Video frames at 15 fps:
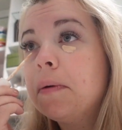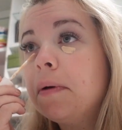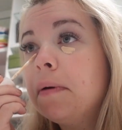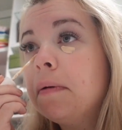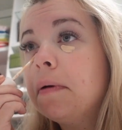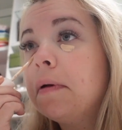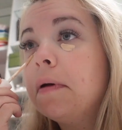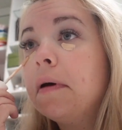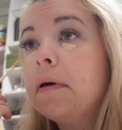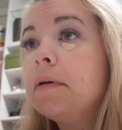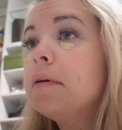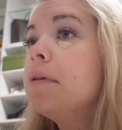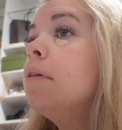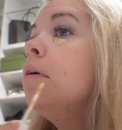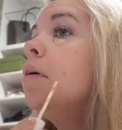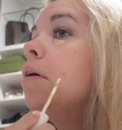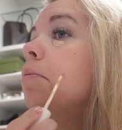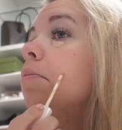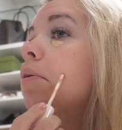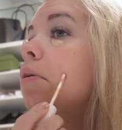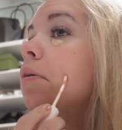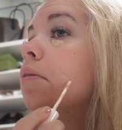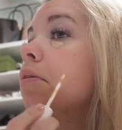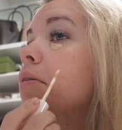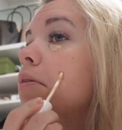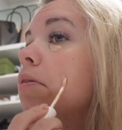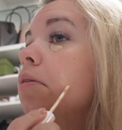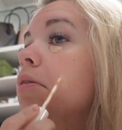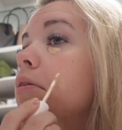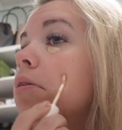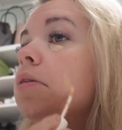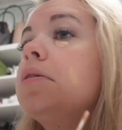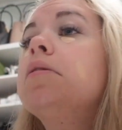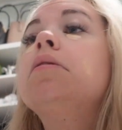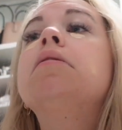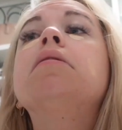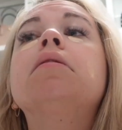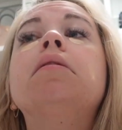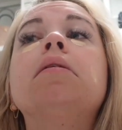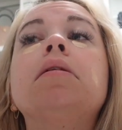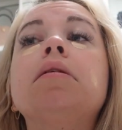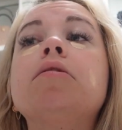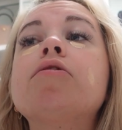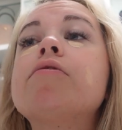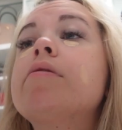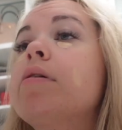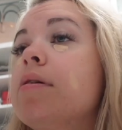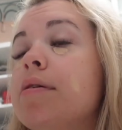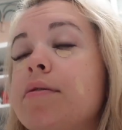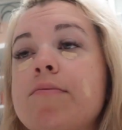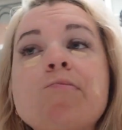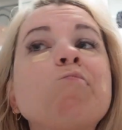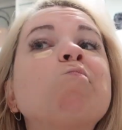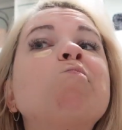we're doing under the eyeballs on this constellation here.